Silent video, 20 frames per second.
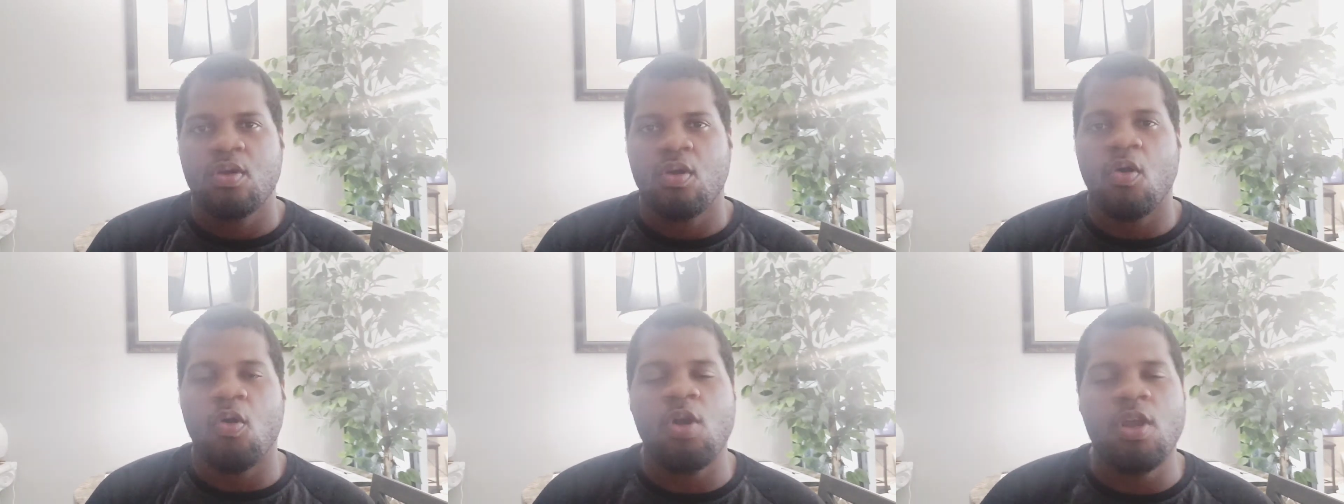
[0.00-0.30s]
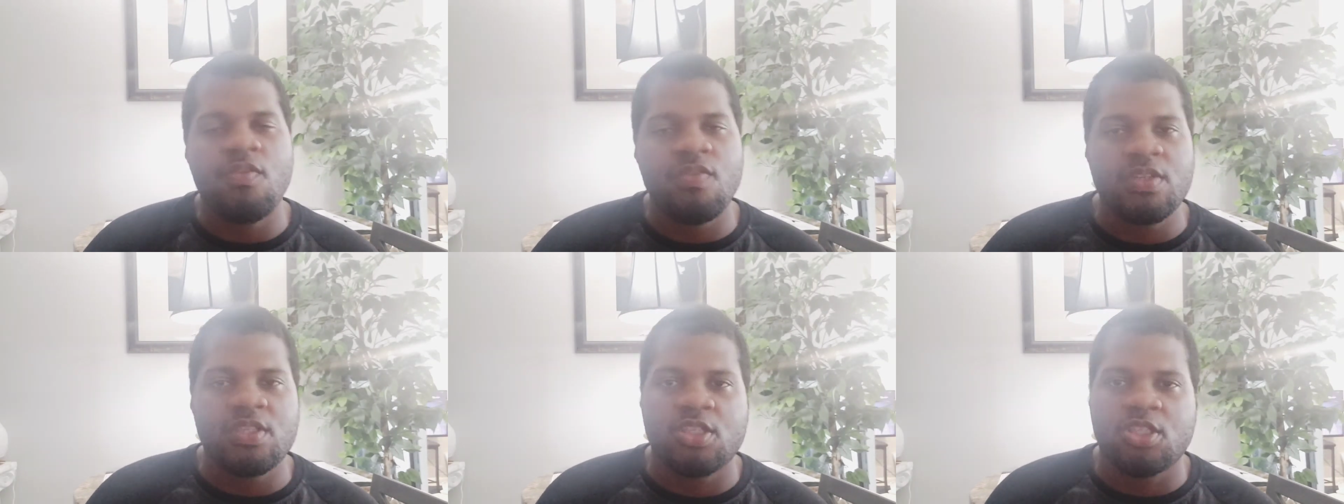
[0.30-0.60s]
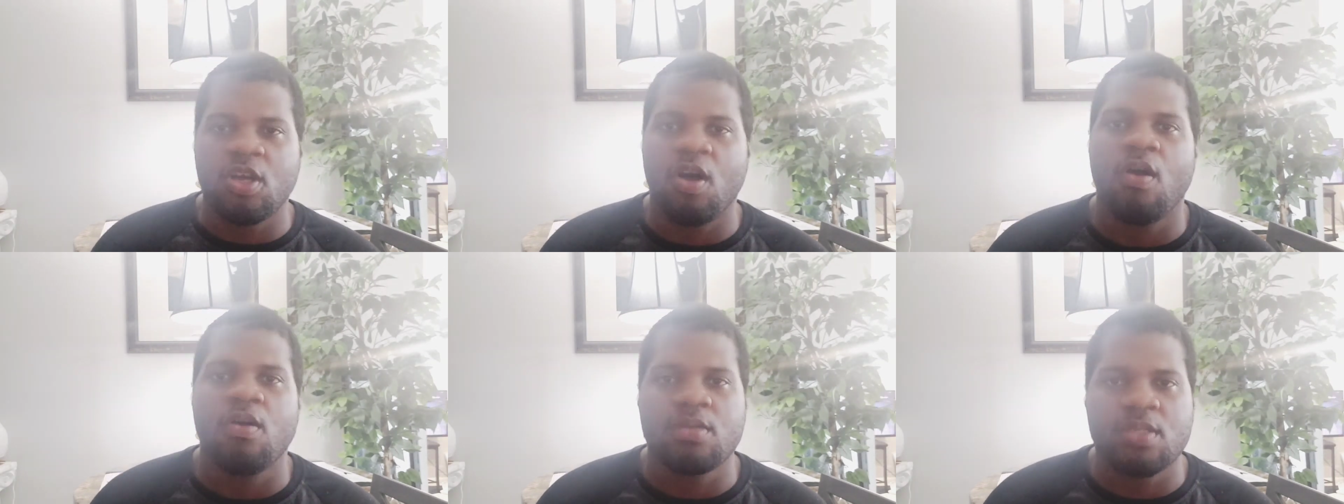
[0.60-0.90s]
or even
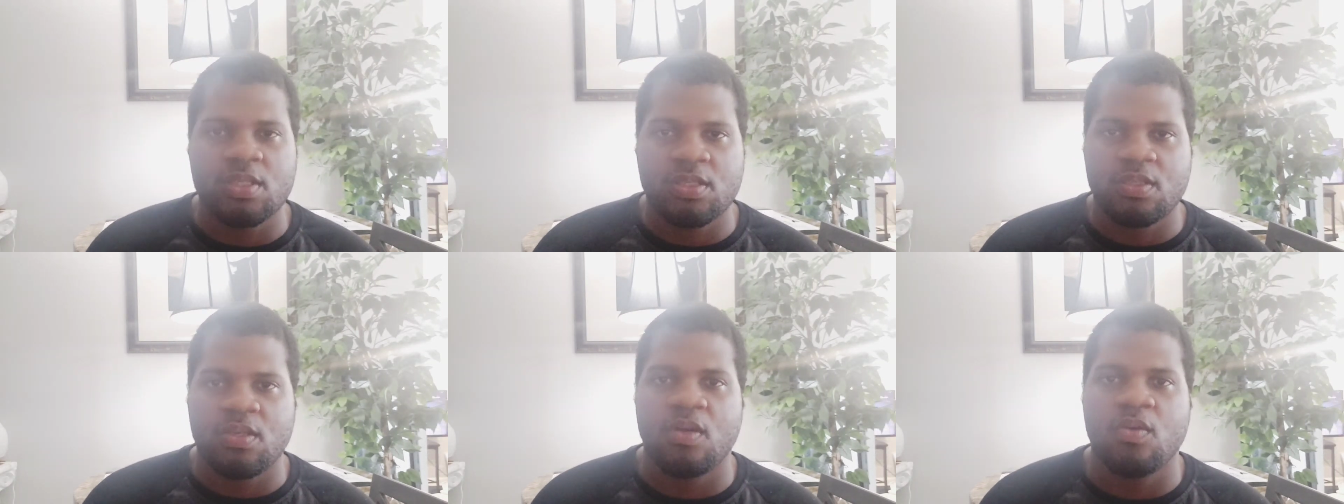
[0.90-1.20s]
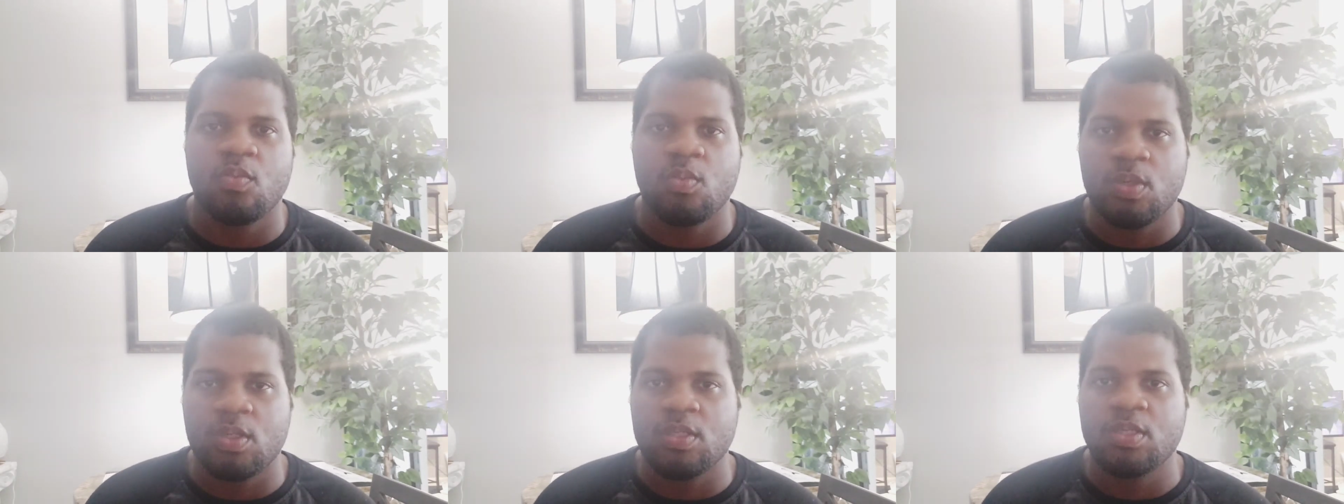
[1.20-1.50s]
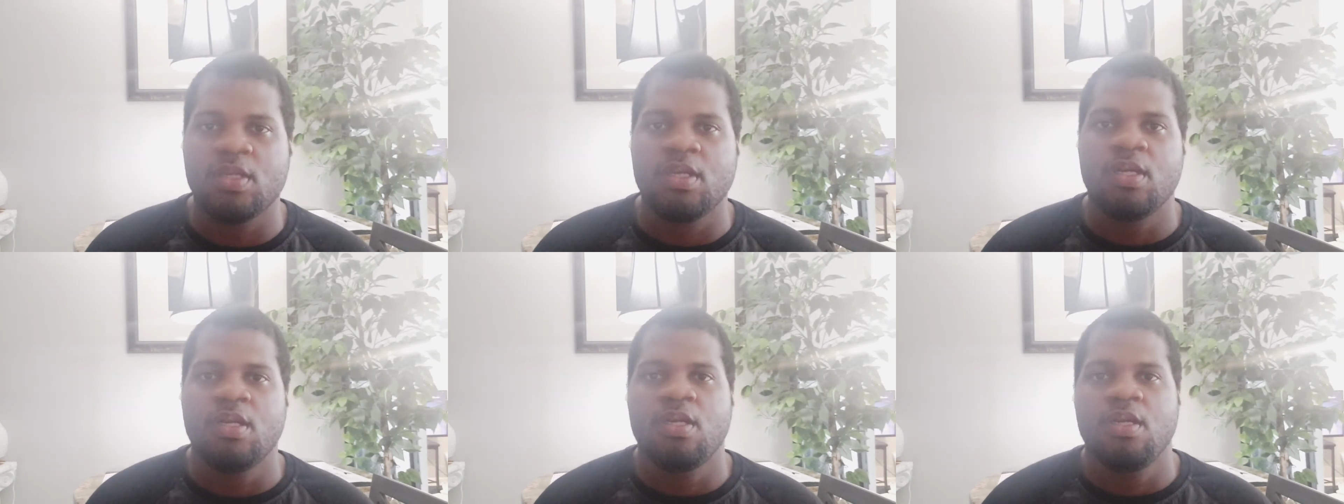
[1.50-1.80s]
talk to someone,
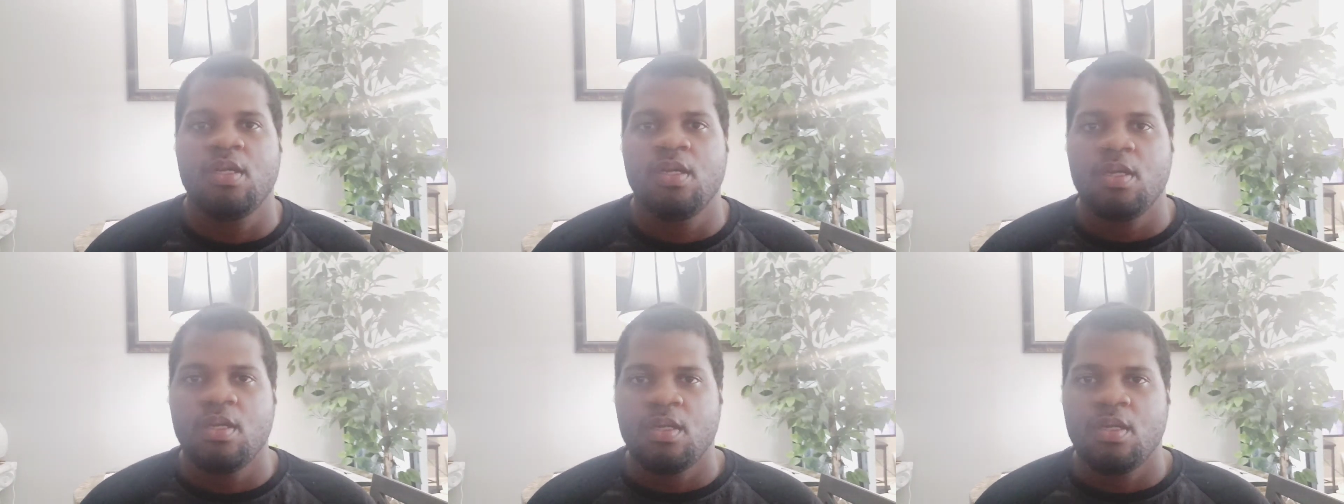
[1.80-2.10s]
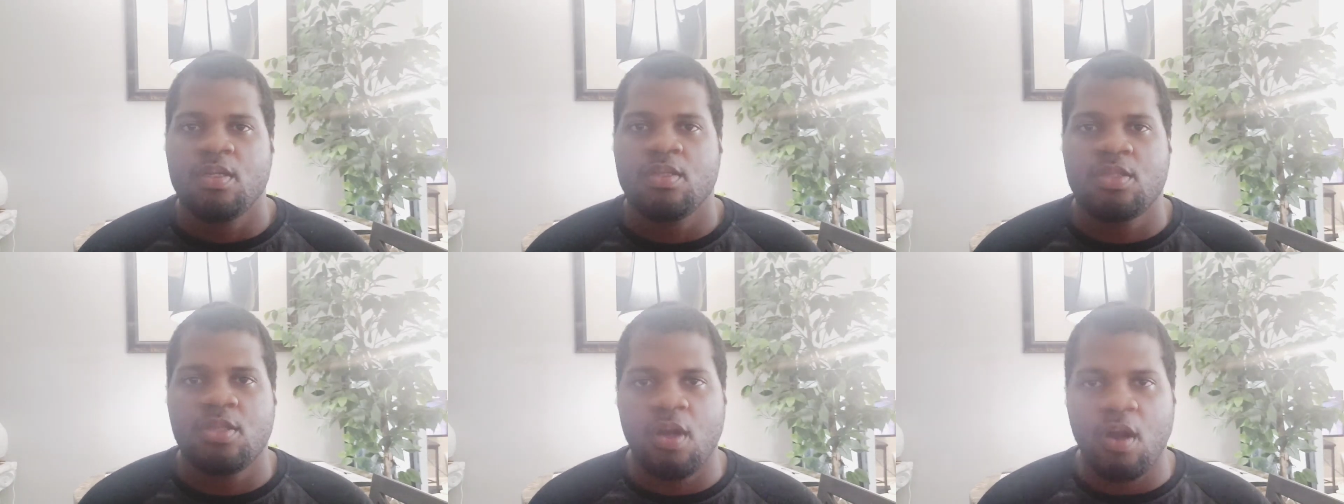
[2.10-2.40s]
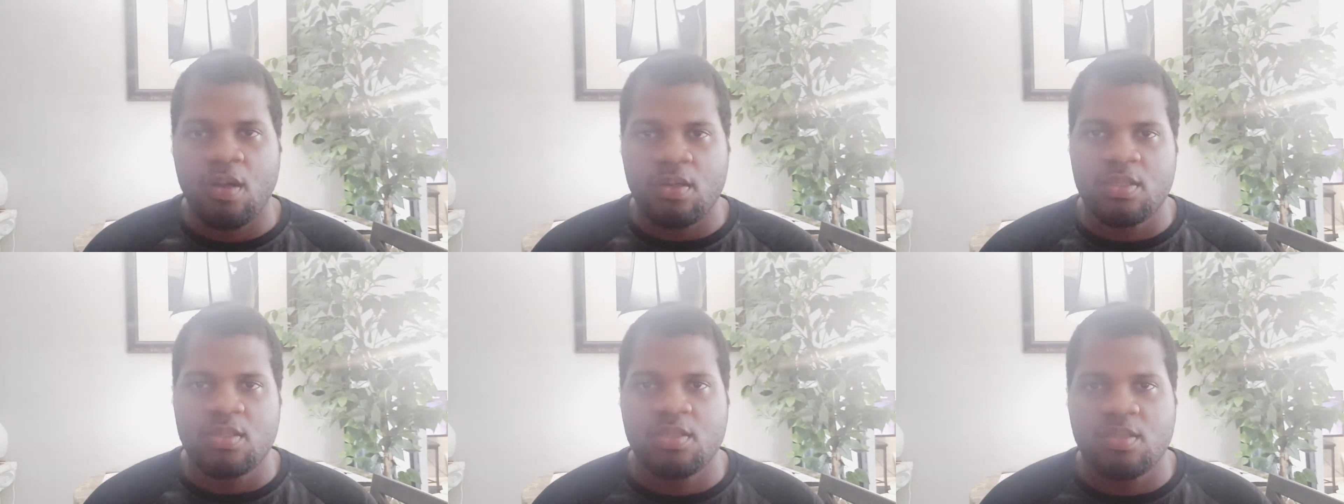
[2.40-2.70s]

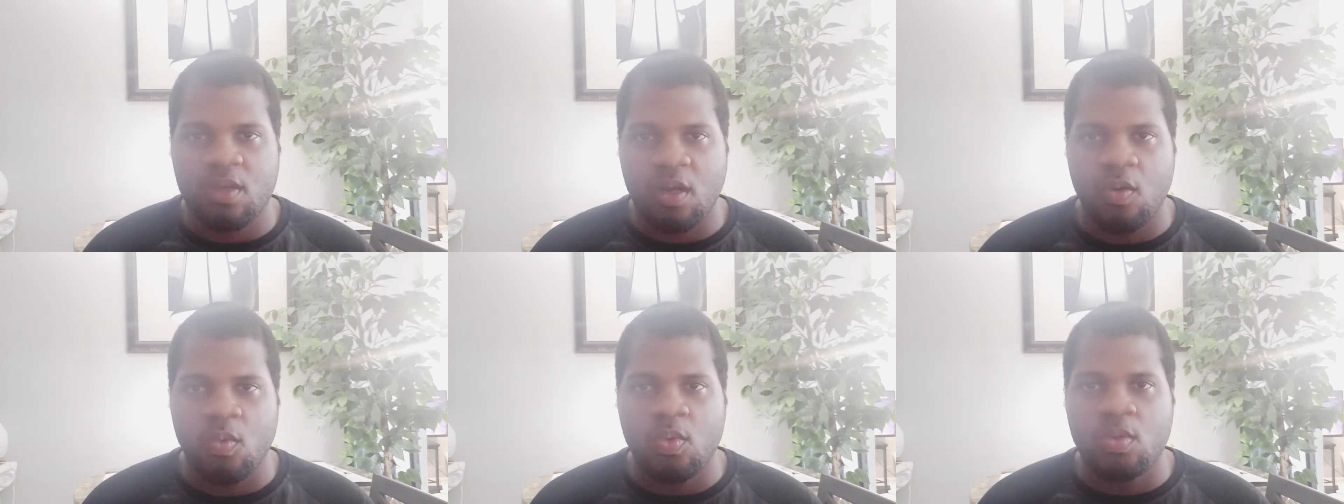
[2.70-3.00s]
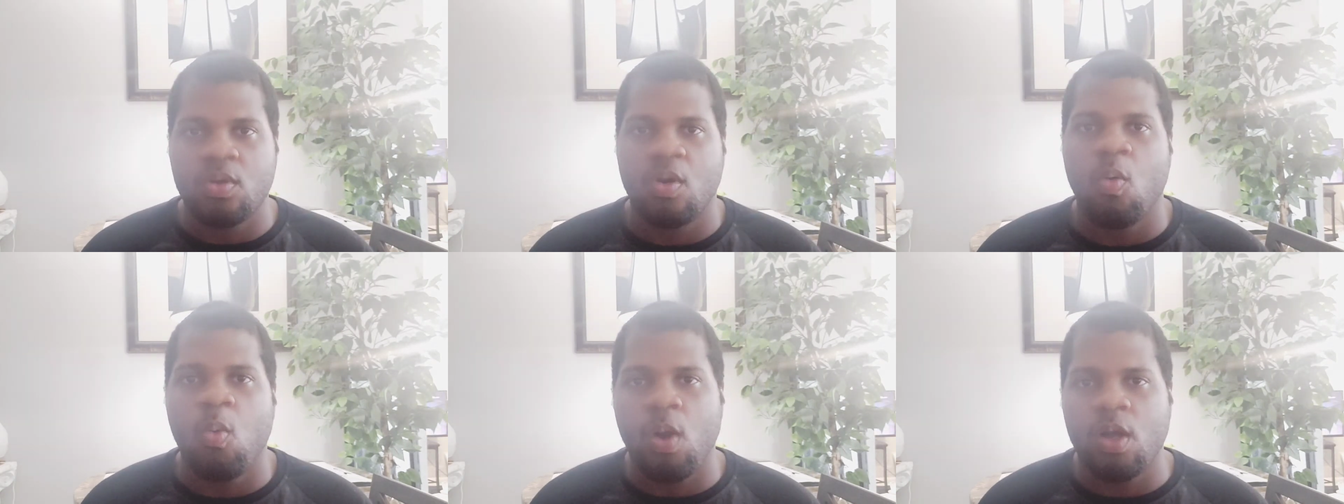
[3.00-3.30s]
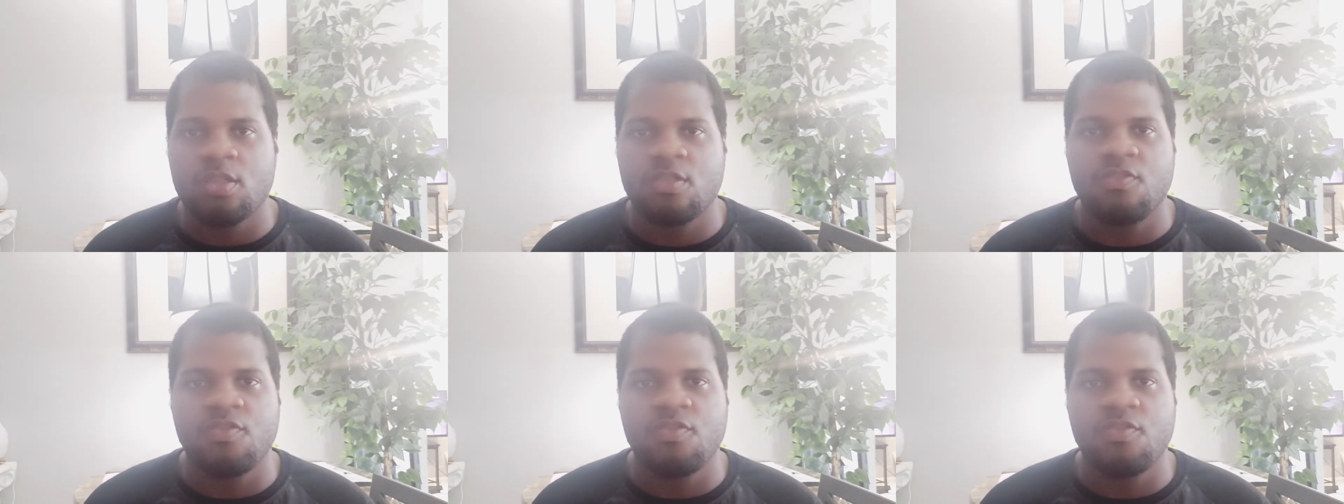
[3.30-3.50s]
talk to someone or watch